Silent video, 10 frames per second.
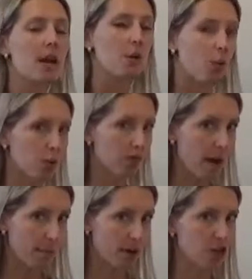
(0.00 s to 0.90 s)
Now, order of
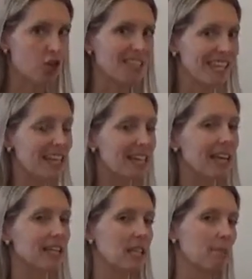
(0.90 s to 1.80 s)
operations
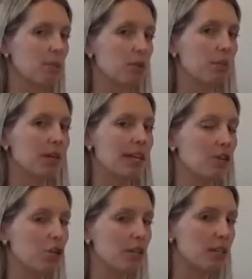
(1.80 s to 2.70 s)
indicates that
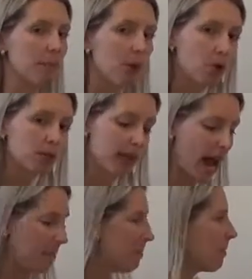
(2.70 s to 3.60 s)
multiplication is supposed to
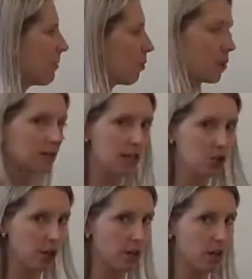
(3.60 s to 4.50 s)
happen before
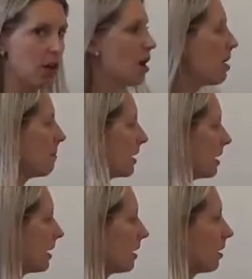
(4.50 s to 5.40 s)
addition. But
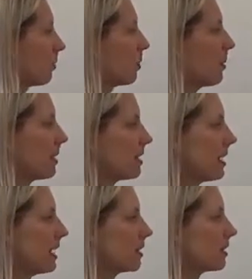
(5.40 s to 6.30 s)
here, we want to
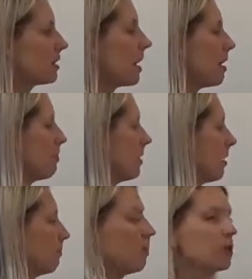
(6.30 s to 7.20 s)
take the sum and
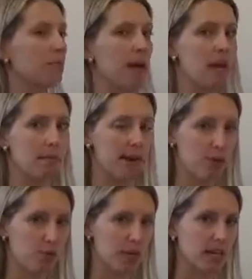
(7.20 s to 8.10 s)
then multiply it by
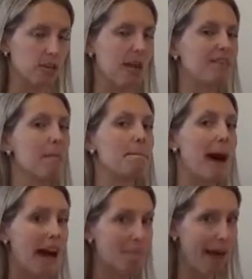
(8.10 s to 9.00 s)
three. So we have to
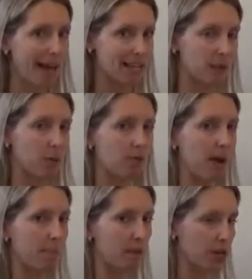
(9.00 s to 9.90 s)
bypass the order of
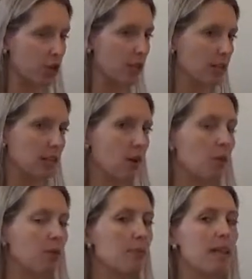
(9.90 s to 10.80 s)
operations. And the
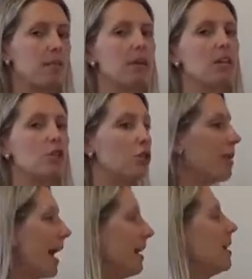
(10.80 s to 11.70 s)
only way that we can do
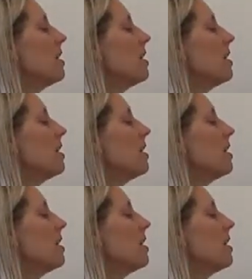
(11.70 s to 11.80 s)
that